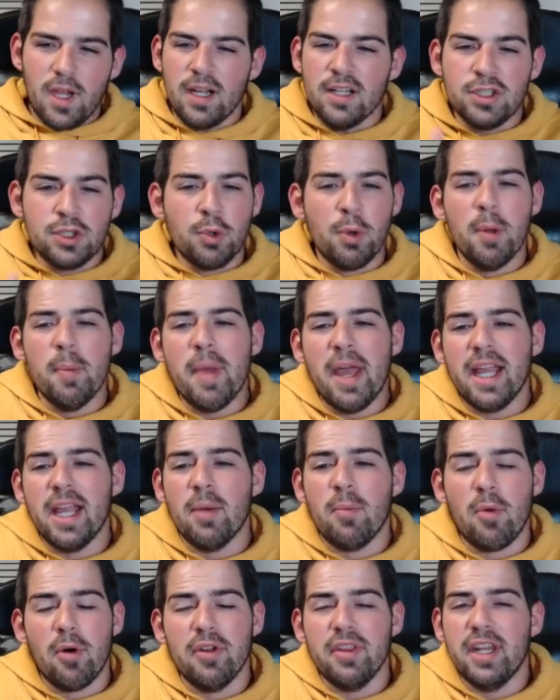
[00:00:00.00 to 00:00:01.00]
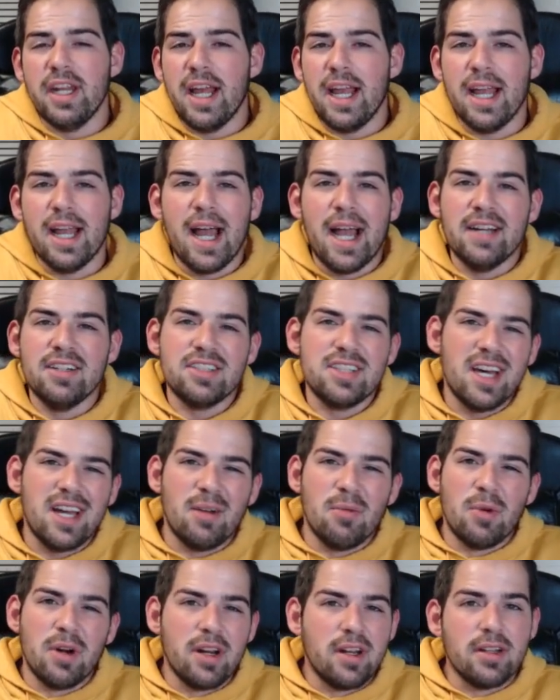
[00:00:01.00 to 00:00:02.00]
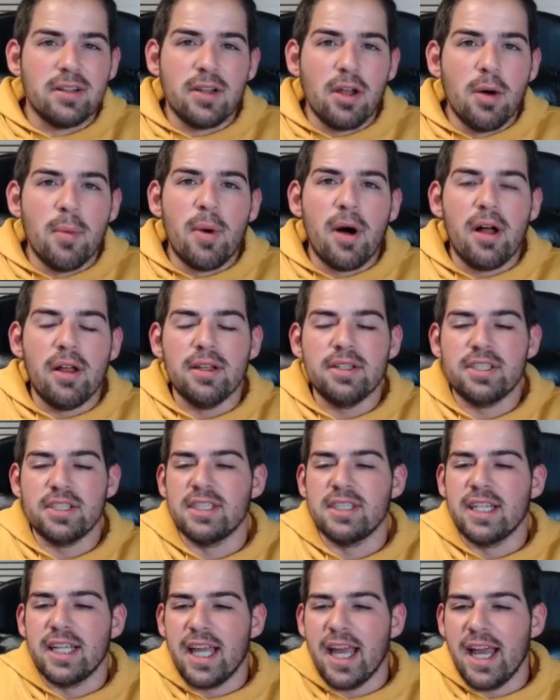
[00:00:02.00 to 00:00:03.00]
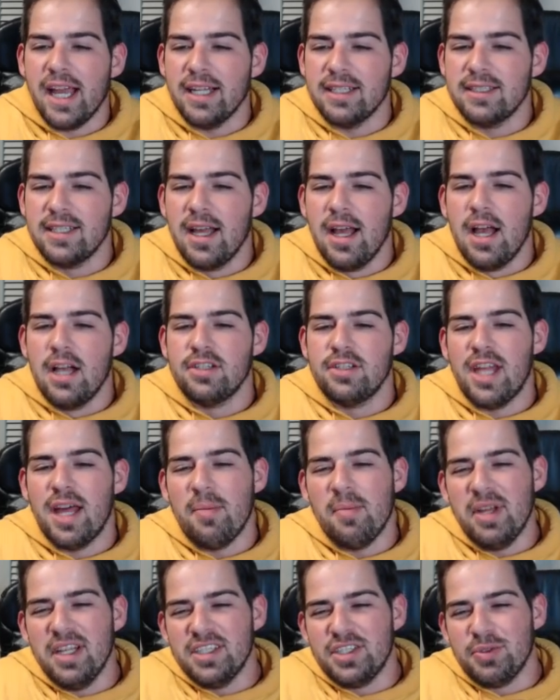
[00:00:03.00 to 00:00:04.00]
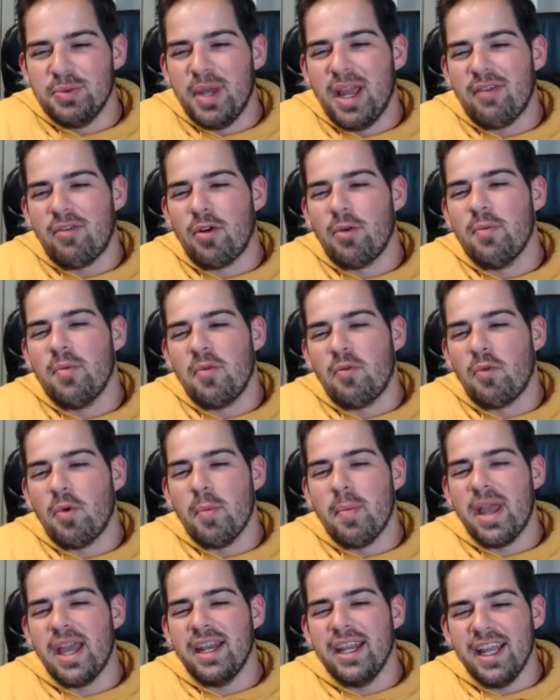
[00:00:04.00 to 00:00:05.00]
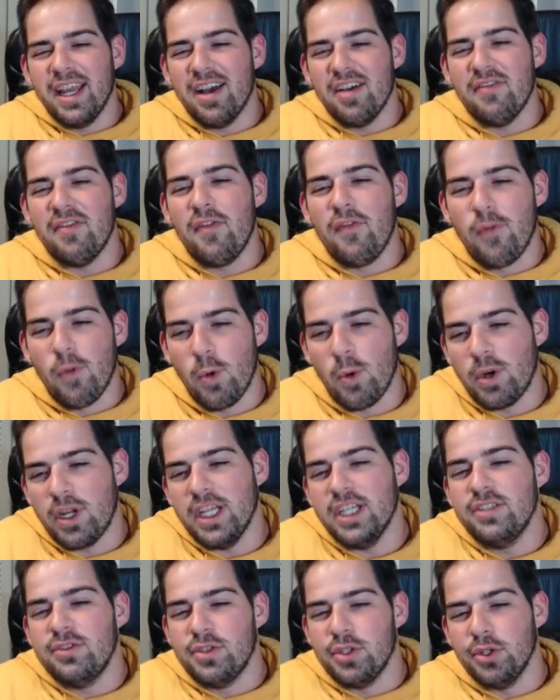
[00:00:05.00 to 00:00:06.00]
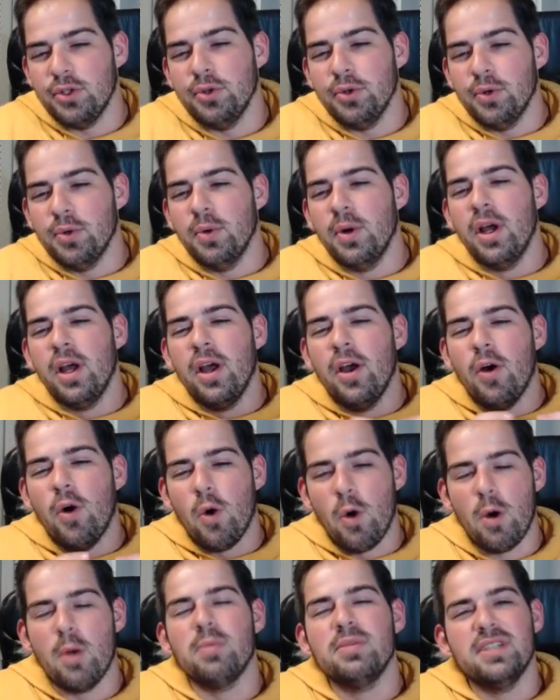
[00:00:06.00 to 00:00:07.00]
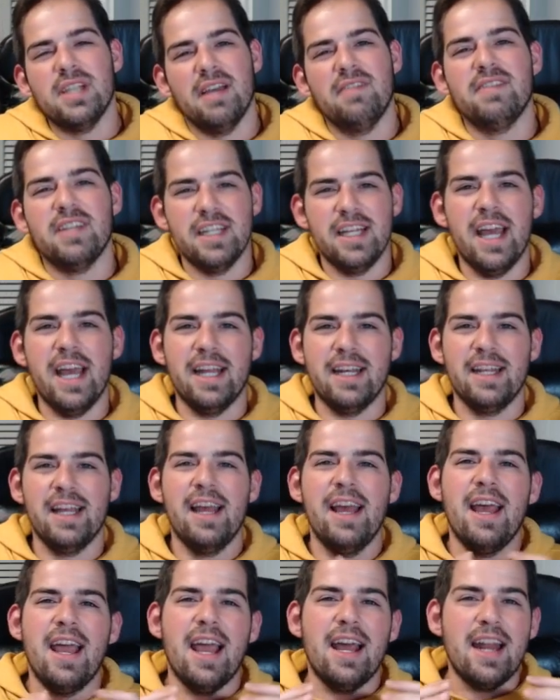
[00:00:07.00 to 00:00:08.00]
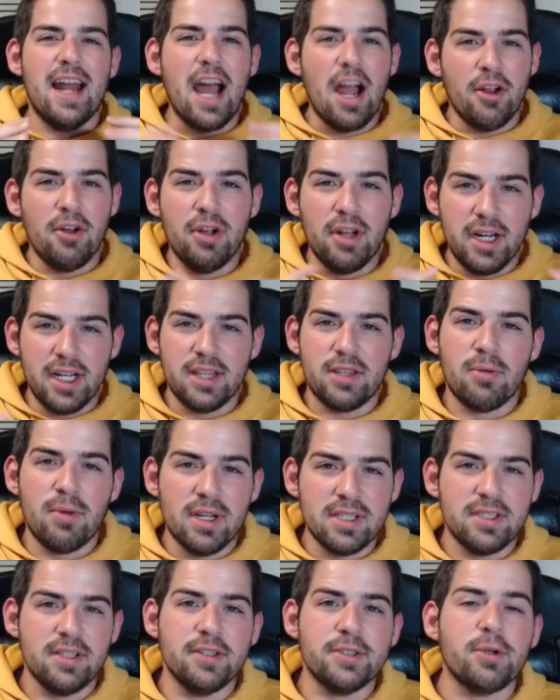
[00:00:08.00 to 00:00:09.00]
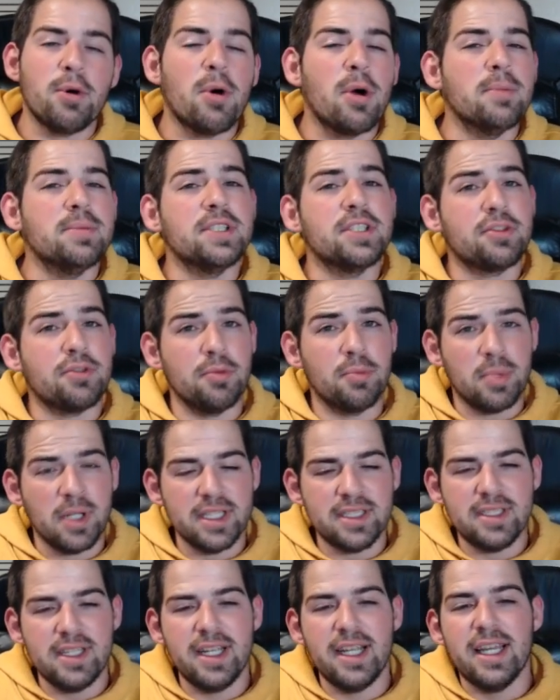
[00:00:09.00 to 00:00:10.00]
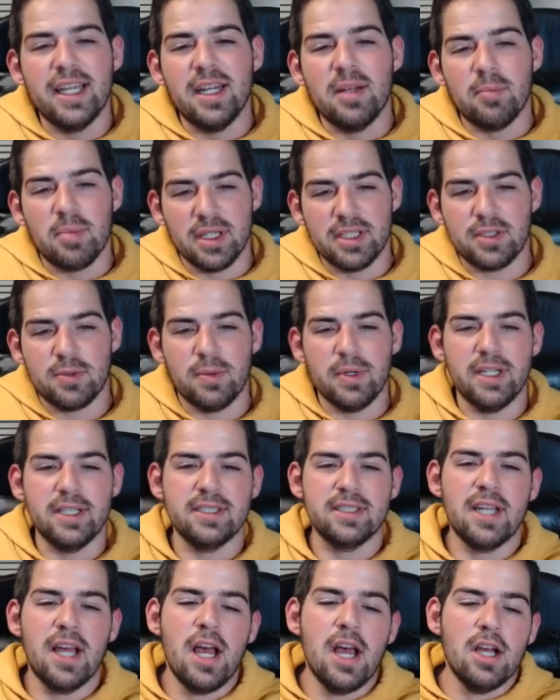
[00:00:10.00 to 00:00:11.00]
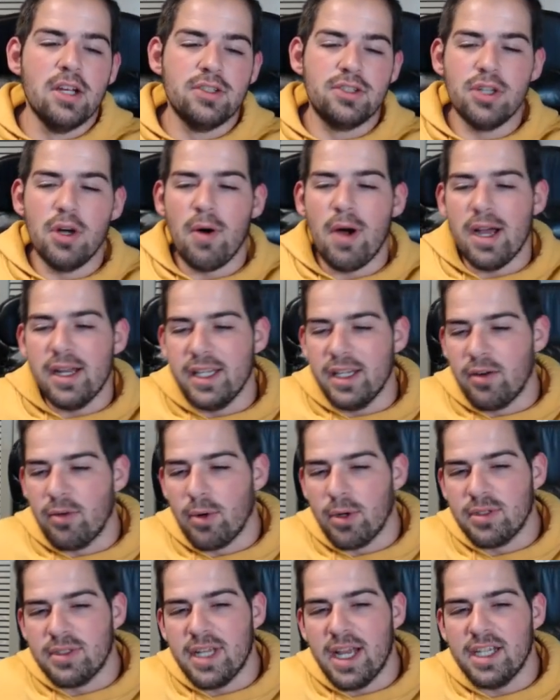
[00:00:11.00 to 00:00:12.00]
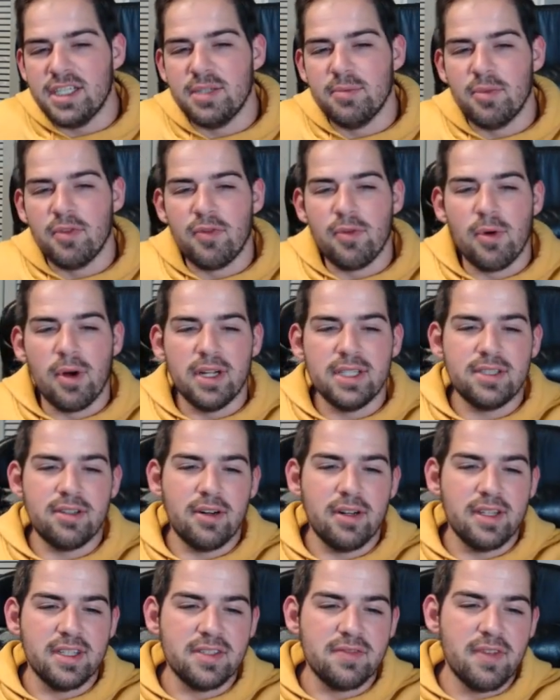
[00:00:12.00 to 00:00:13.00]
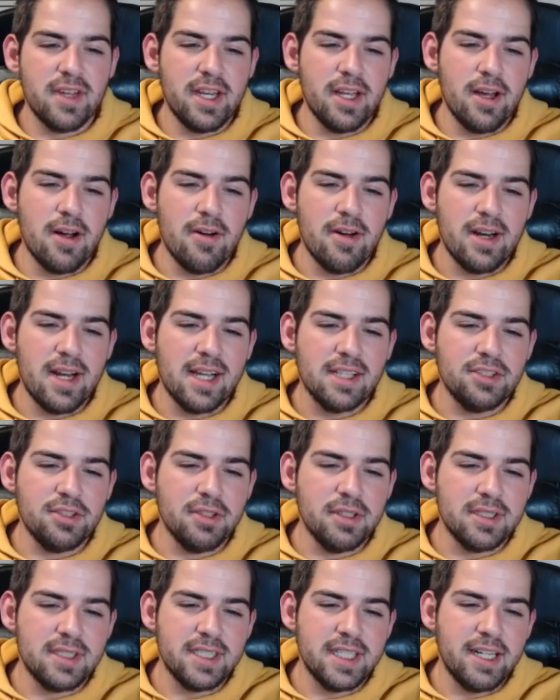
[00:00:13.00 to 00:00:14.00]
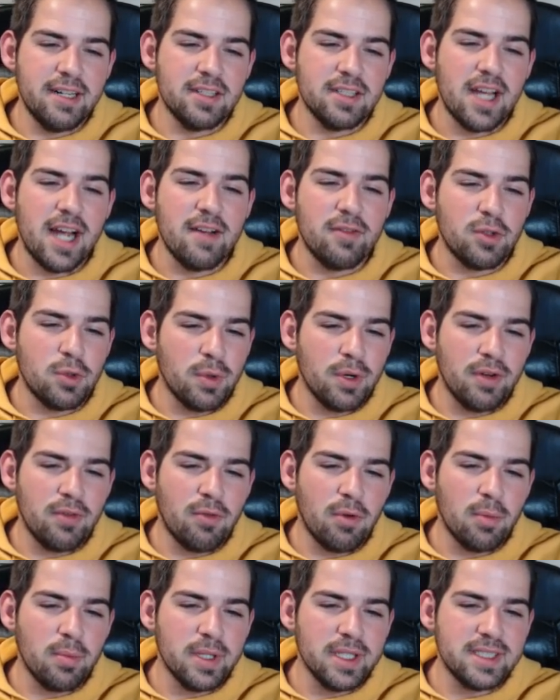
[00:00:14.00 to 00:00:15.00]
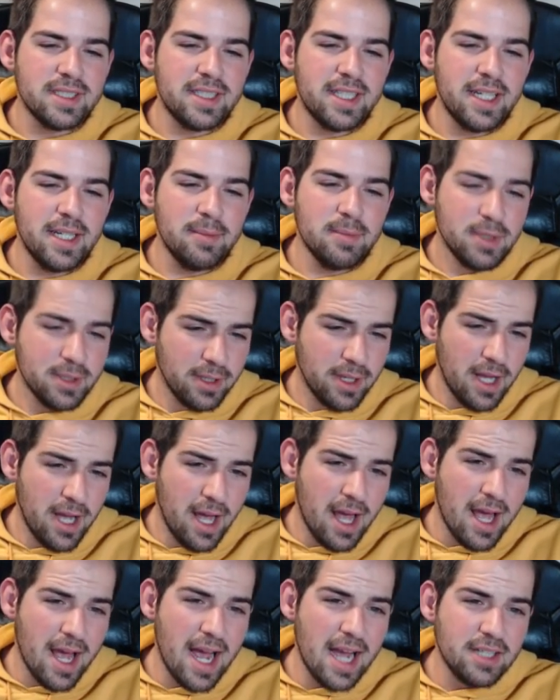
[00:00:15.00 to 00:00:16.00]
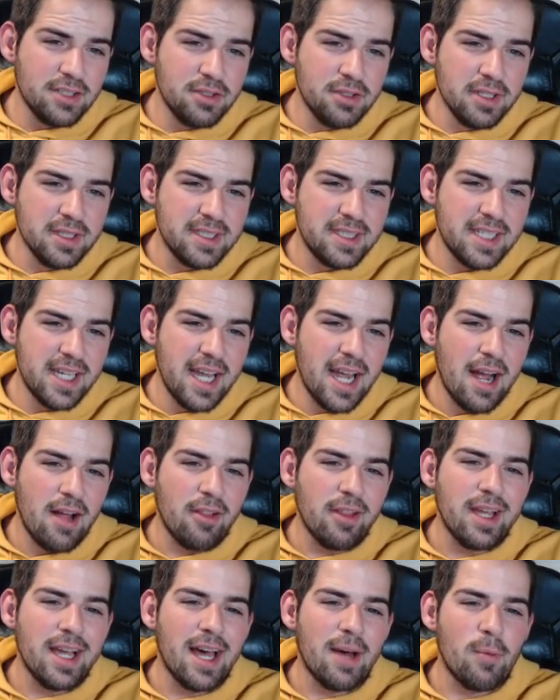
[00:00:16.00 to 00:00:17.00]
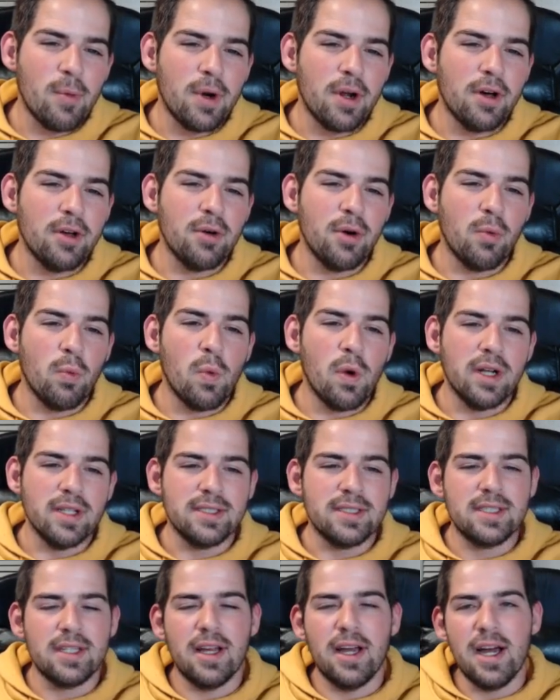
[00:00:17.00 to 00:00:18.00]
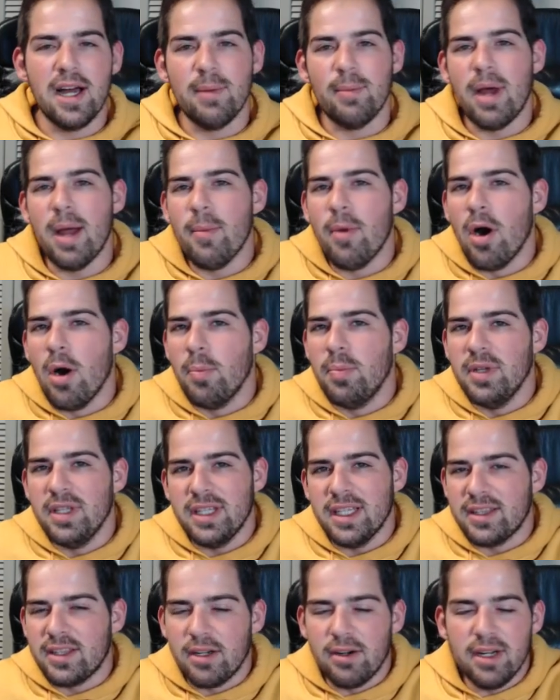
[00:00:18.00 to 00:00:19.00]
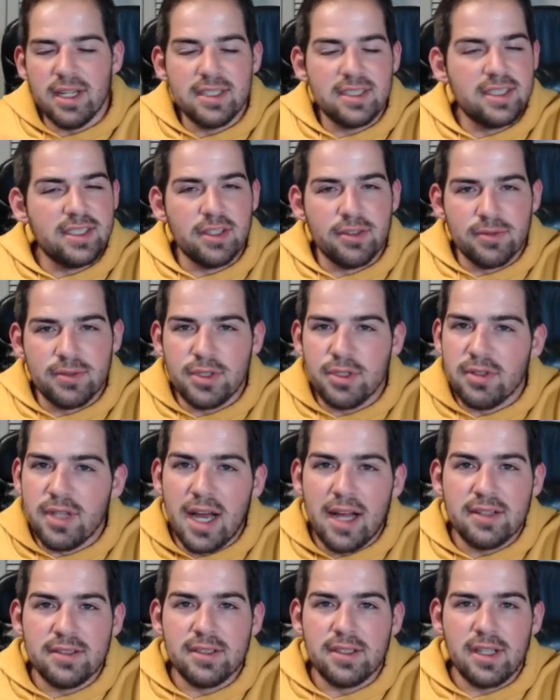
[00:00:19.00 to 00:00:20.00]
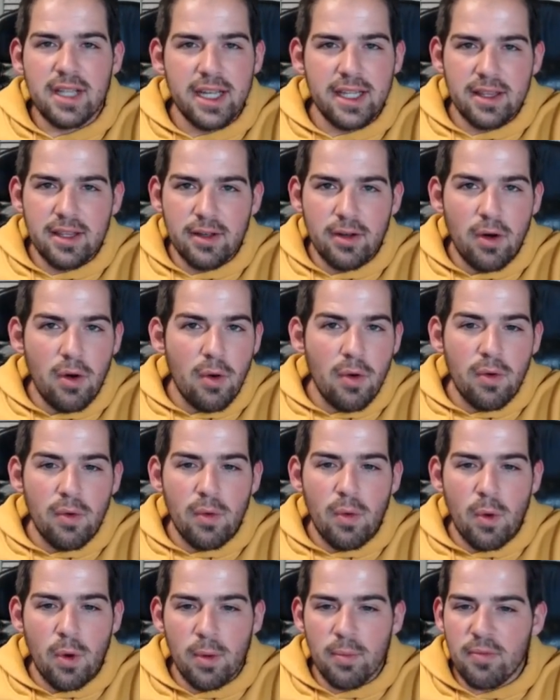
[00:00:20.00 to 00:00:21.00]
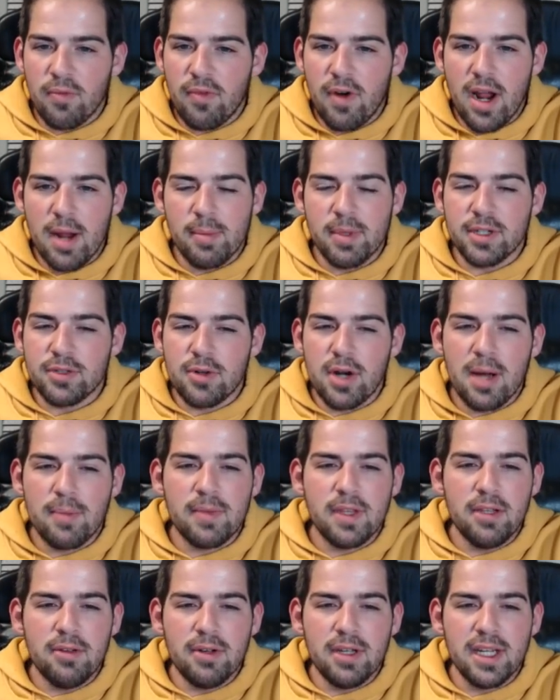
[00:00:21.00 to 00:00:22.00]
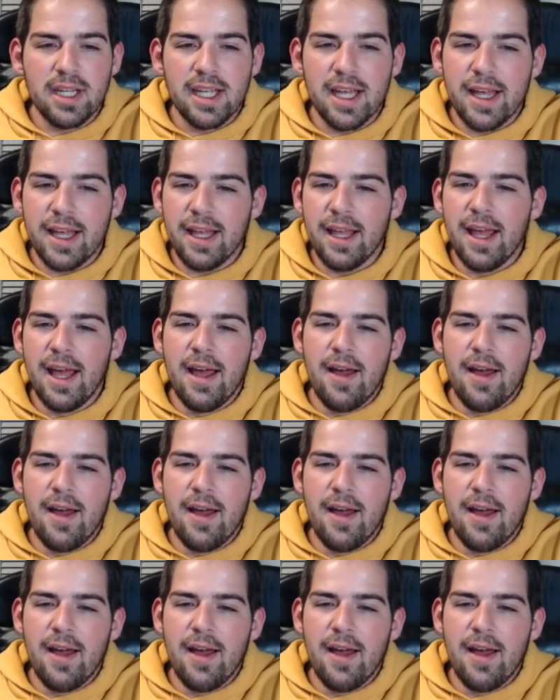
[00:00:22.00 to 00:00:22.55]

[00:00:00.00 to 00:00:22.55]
So we may get more than 8. I just kind of wanted to lowball it in case. So that means we have a remaining of 42 orbs left to get. And how you're going to get the rest of those orbs is through blitzing, getting blitz wins. So I did a rotation before I started this video, and as you can see here, I have 24 blitz teams. As you can see, I only got 100 once. I'm hoping that there is still 2,000, like the whole orb fragment drop that you can get.